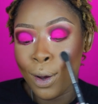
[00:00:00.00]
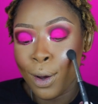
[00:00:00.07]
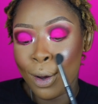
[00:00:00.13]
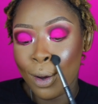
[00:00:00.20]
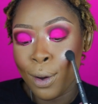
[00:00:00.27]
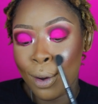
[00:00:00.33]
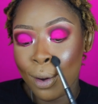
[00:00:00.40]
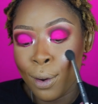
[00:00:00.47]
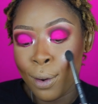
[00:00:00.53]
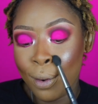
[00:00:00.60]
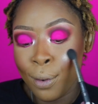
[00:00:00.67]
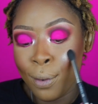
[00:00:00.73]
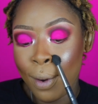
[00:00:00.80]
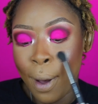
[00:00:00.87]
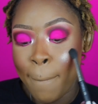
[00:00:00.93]
Oh
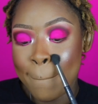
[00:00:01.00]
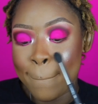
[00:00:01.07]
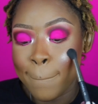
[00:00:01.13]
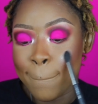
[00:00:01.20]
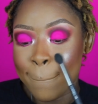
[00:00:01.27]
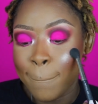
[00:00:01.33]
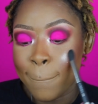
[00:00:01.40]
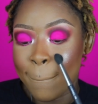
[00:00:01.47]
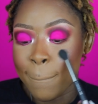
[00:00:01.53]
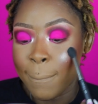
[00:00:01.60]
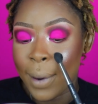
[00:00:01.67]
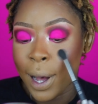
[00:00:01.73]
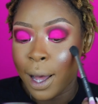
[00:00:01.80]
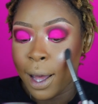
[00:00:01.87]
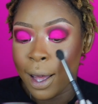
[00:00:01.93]

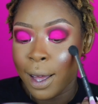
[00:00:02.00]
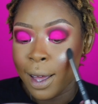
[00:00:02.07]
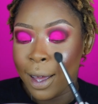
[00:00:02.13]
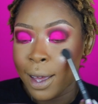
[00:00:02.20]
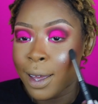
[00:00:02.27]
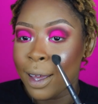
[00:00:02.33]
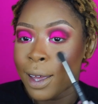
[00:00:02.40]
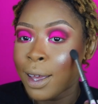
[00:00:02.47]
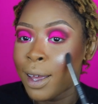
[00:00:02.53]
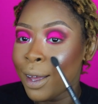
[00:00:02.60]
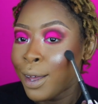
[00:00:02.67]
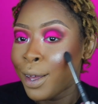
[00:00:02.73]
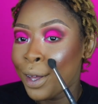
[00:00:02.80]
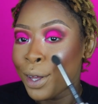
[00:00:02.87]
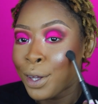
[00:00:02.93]
my
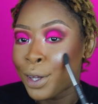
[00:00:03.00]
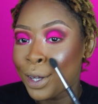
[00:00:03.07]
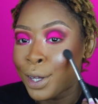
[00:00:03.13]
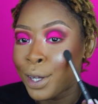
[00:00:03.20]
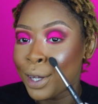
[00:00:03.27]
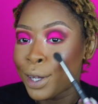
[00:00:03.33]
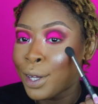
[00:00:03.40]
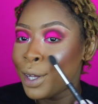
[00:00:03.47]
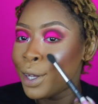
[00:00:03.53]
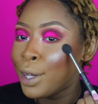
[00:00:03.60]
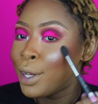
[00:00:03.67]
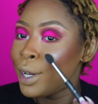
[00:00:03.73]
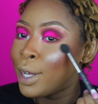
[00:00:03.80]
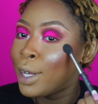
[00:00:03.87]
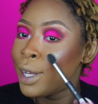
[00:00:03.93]

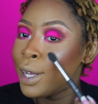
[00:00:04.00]
goodness.